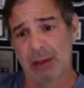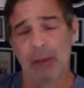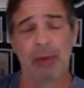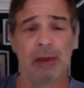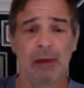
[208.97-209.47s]

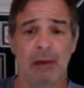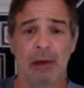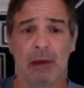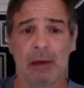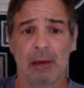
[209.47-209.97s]
keeping
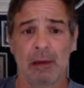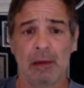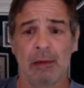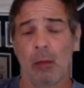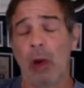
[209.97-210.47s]
the
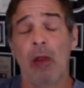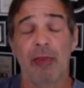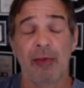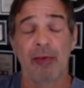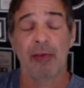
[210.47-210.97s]

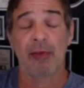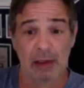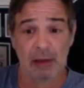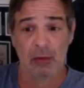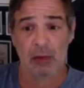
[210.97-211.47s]
wealth effect
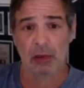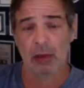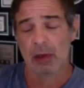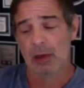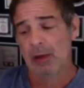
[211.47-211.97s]
in order.